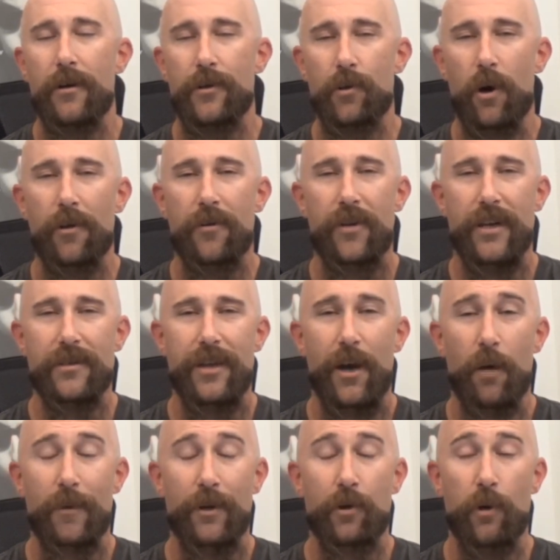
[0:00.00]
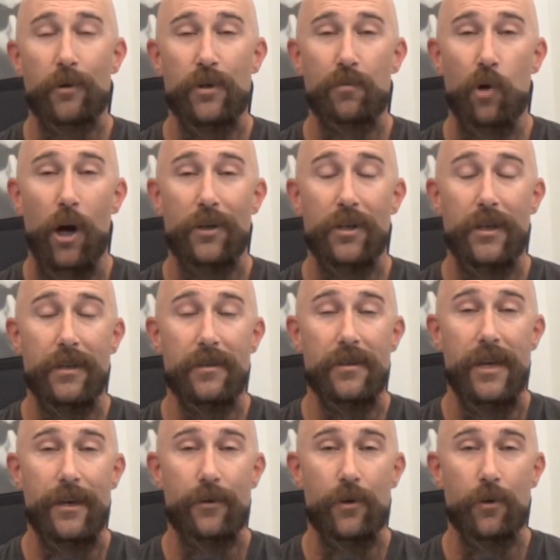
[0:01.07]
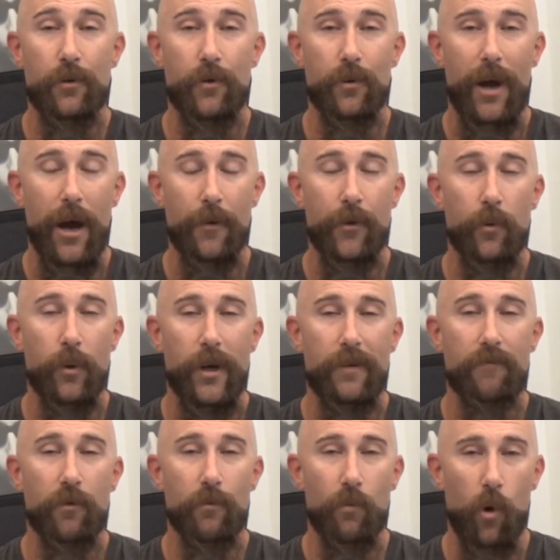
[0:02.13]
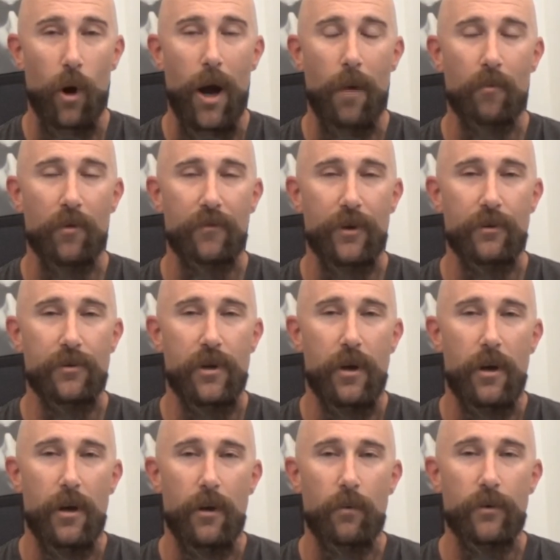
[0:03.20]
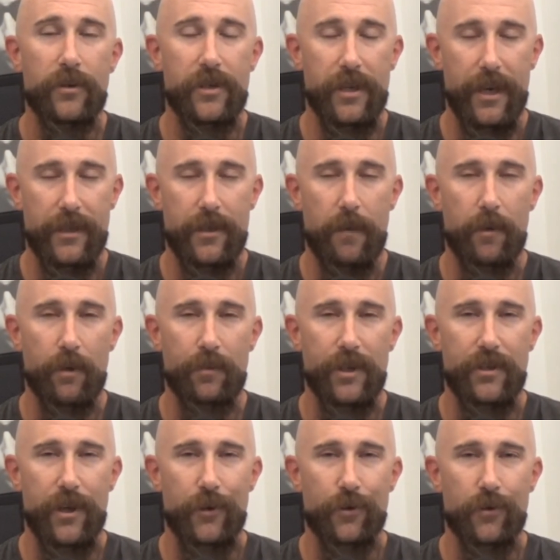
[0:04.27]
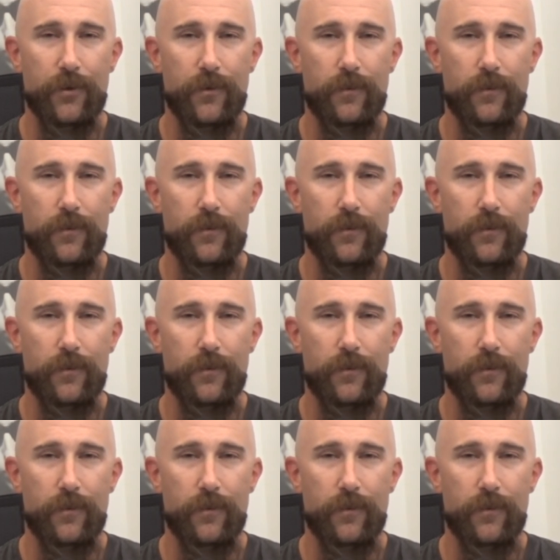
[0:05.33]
Do all the things to help me grow this project, and stay tuned throughout the week for more album reviews. We'll see you next time on the Beat Sessions.